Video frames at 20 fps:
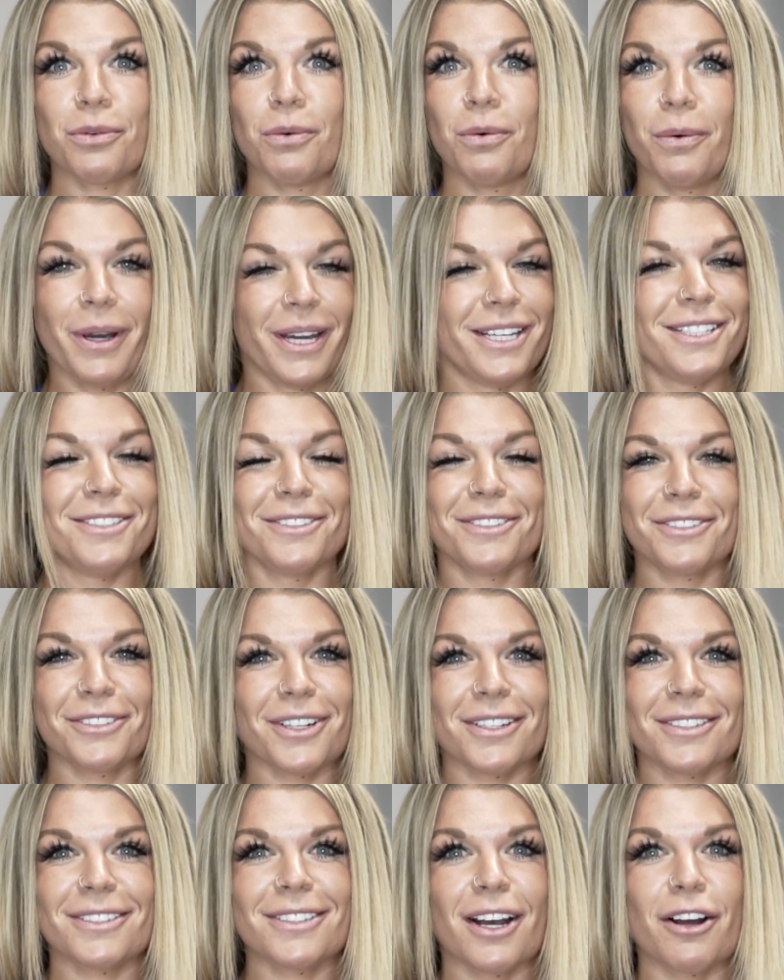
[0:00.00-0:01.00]
way too
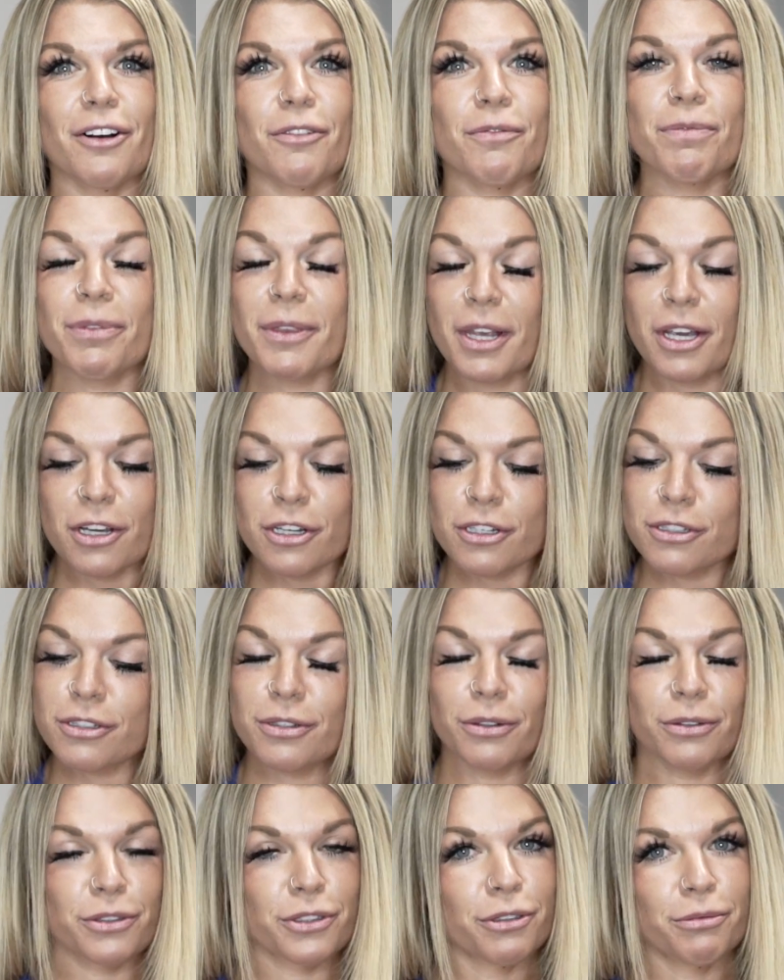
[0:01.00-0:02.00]
stressed out.
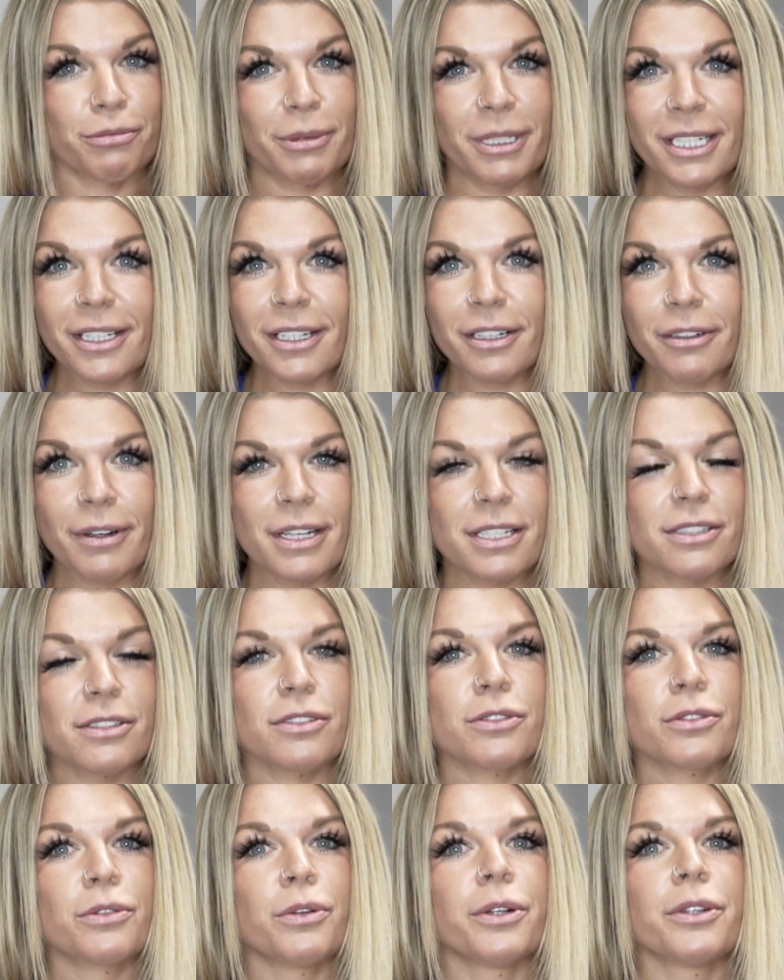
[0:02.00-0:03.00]
Social media
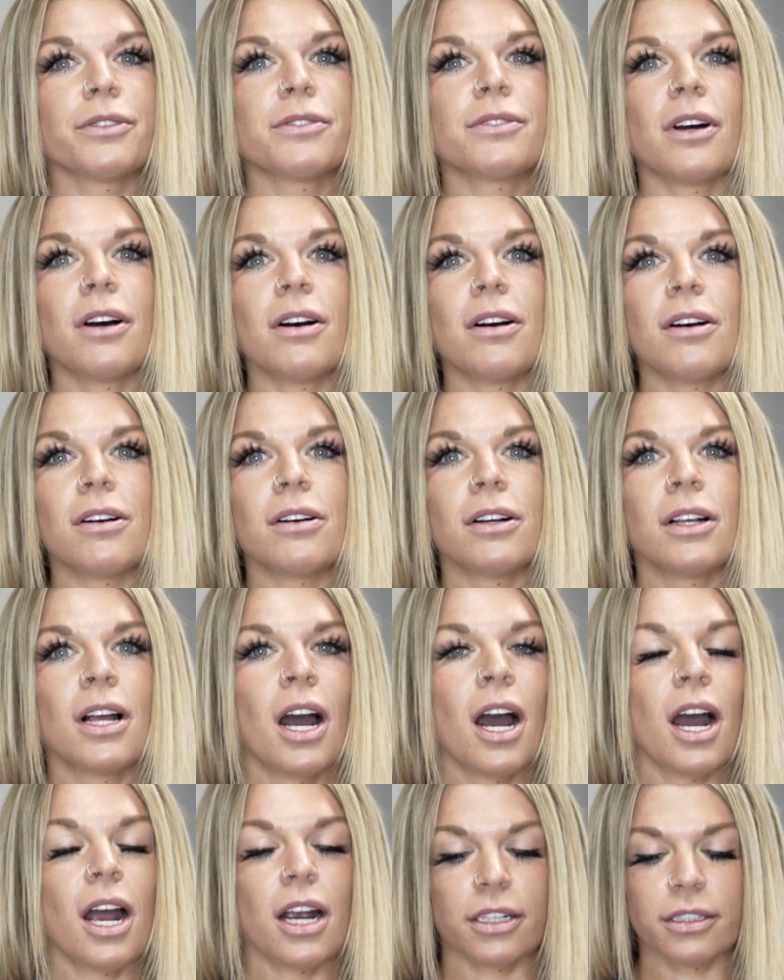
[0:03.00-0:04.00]
raises cortisol,
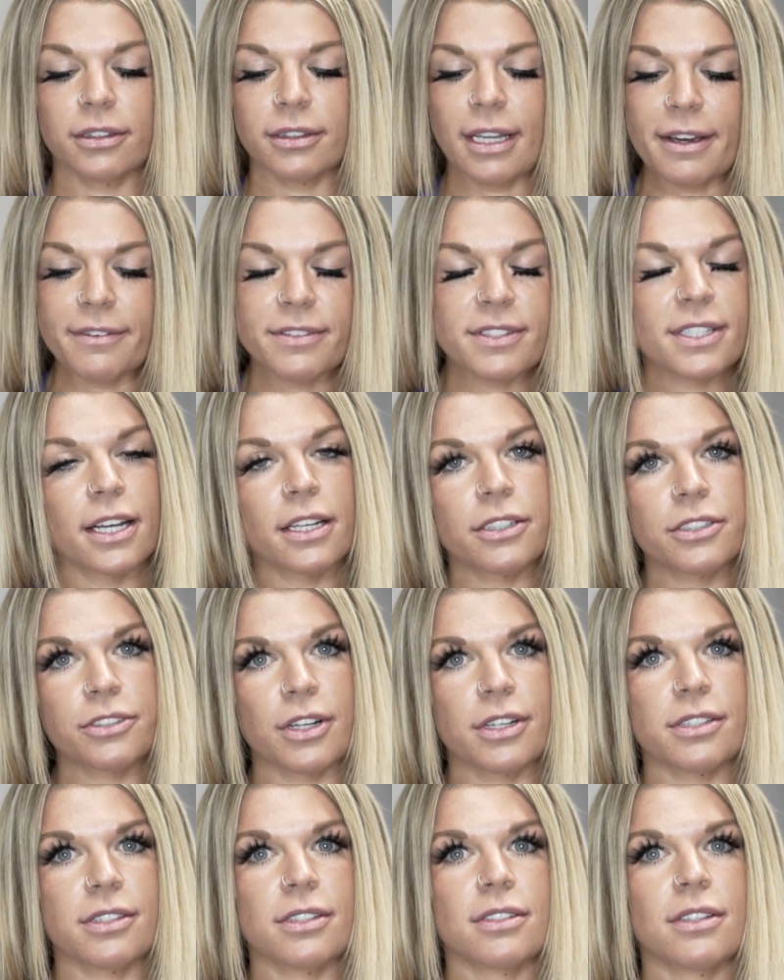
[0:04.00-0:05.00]
our lifestyle
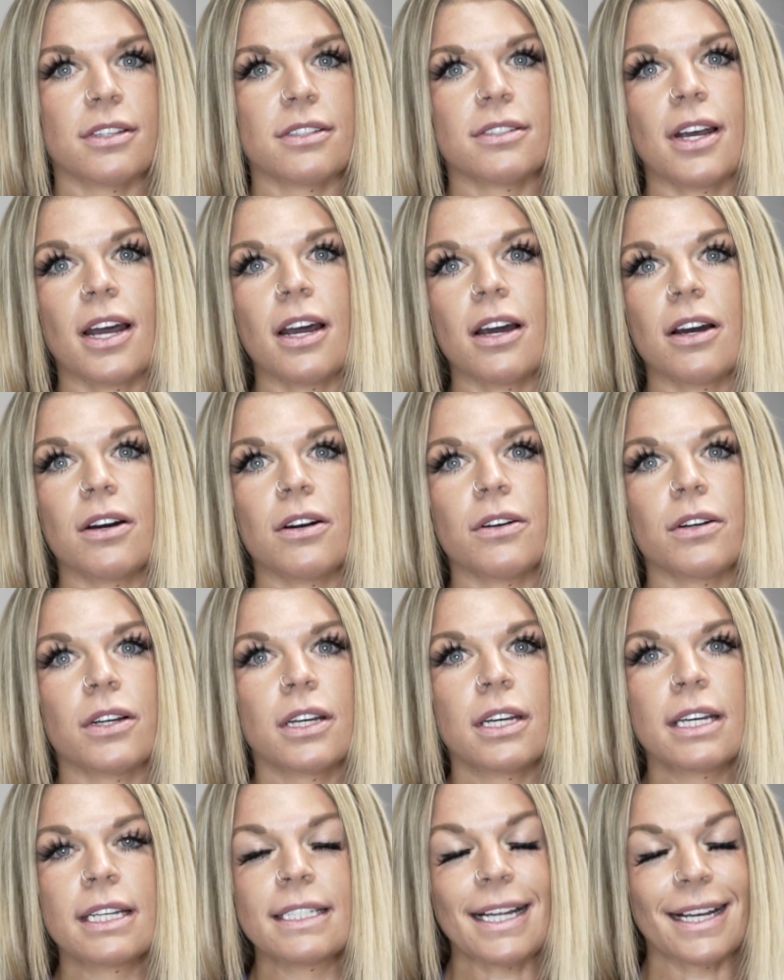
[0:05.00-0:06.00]
stresses us out,
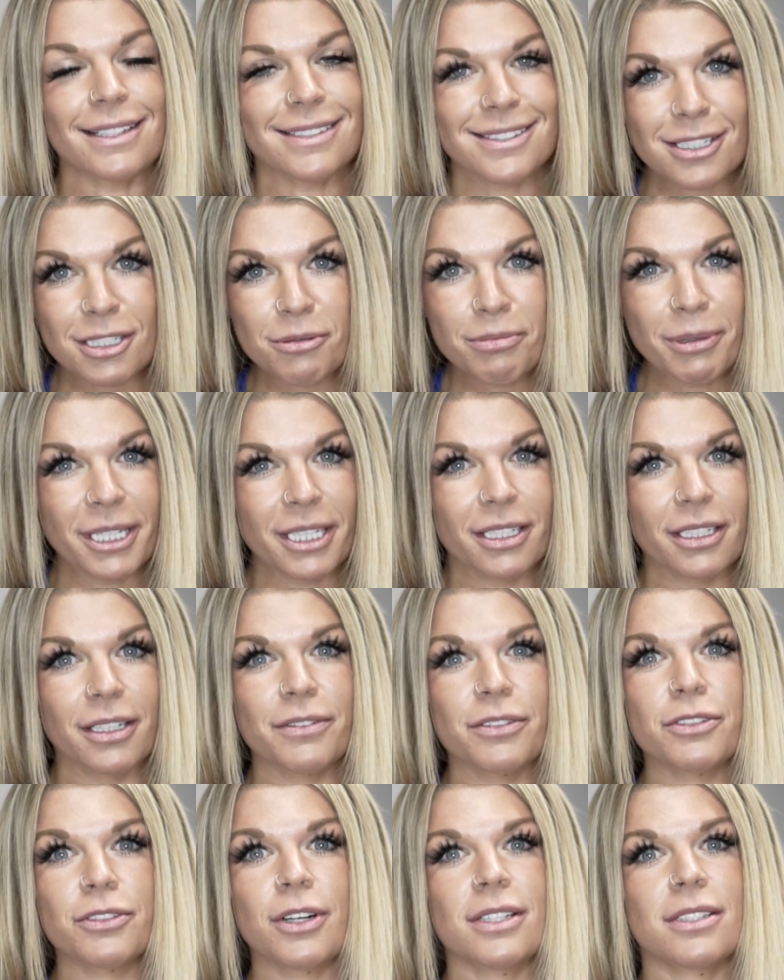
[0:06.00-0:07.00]
not sleeping enough
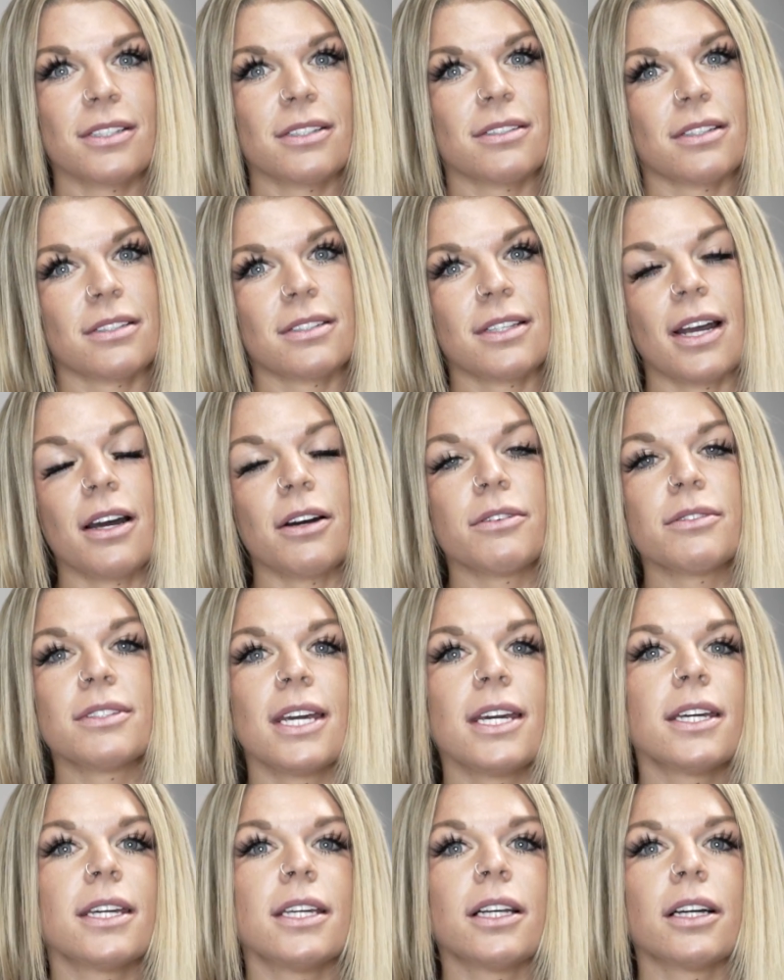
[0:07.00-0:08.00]
stresses us out.
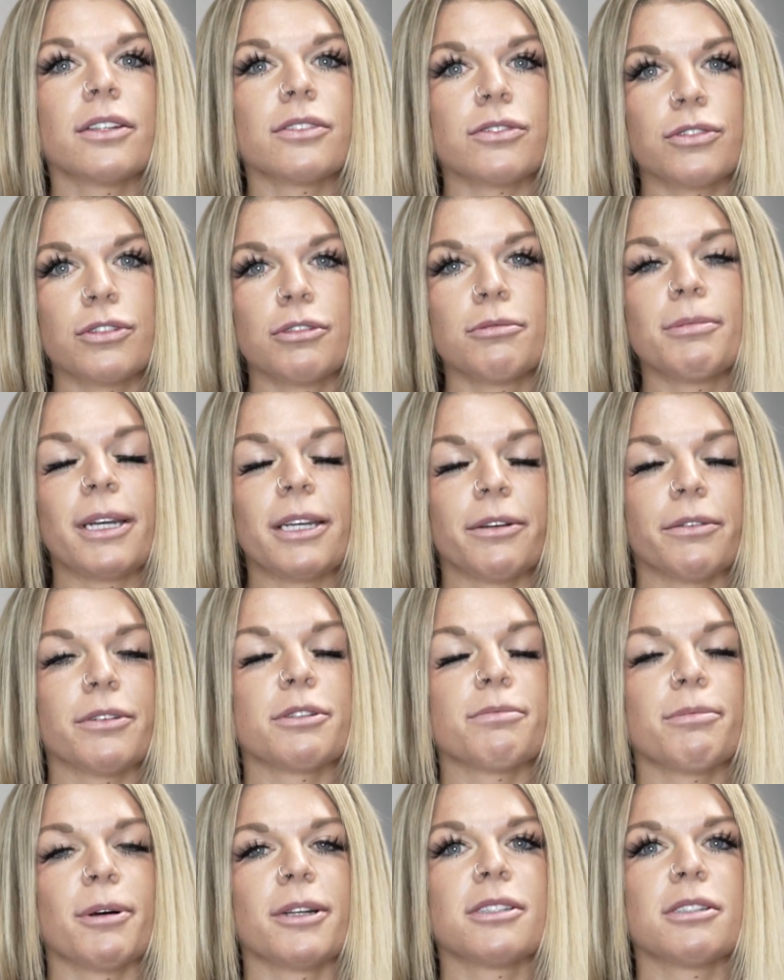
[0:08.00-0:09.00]
Taking on too many
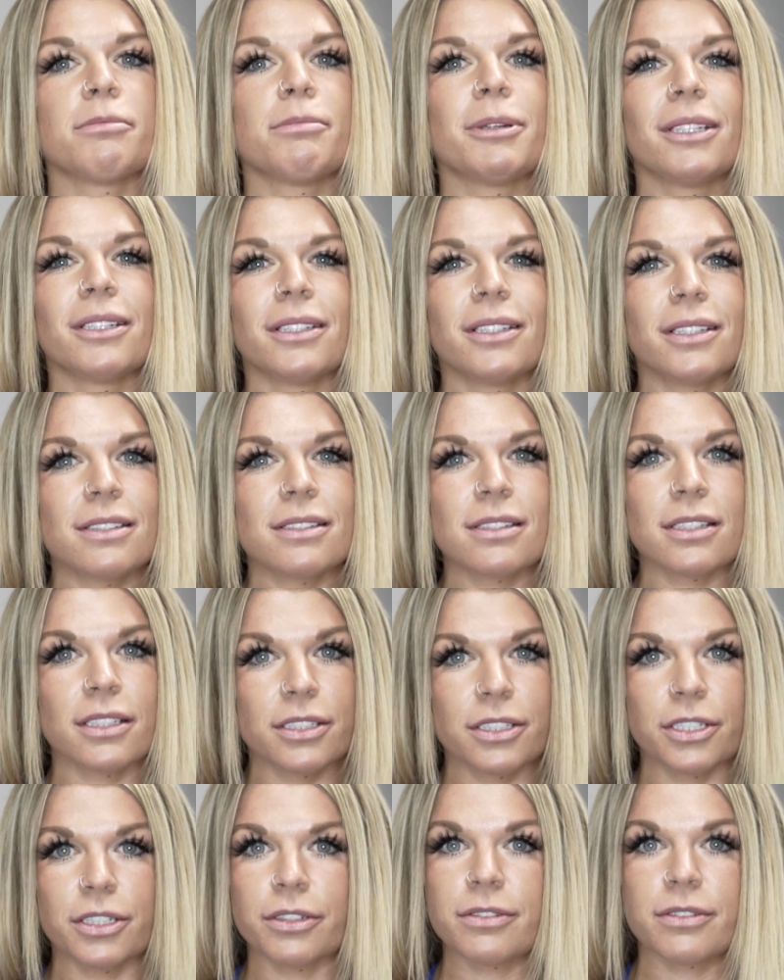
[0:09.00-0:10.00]
responsibilities
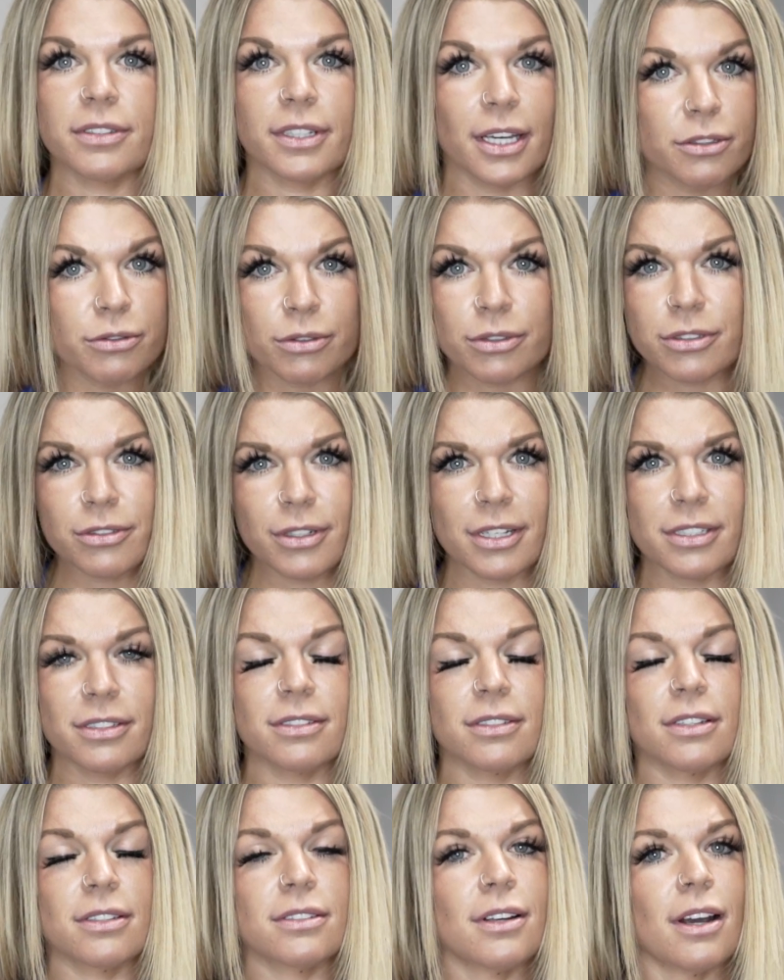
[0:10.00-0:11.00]
into your schedule stresses
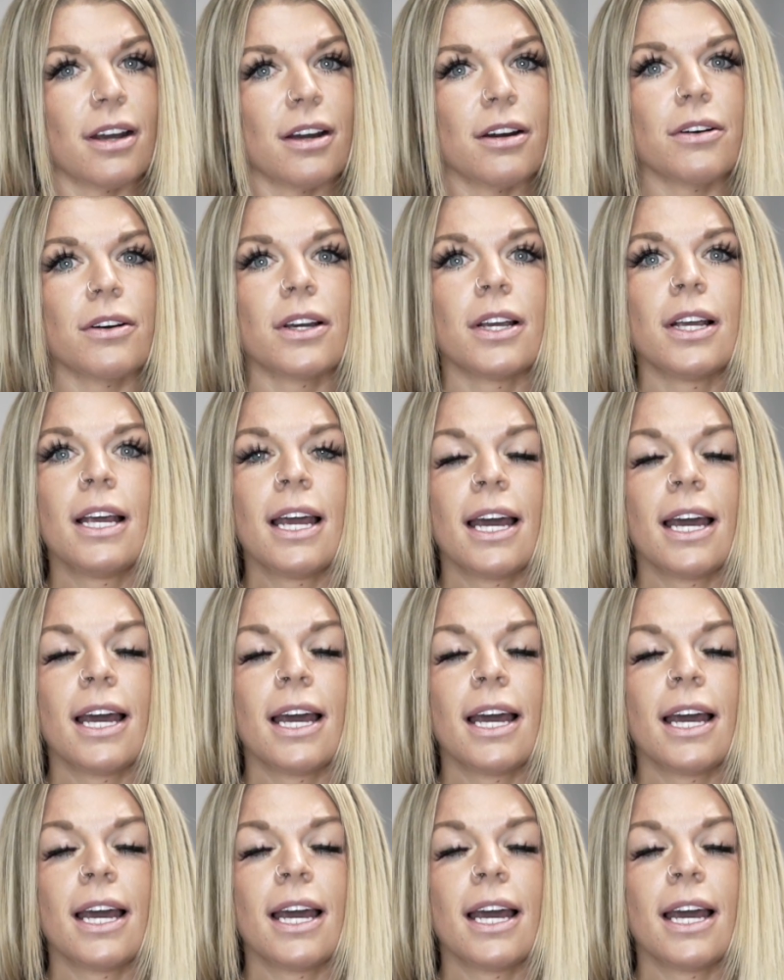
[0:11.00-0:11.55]
us out.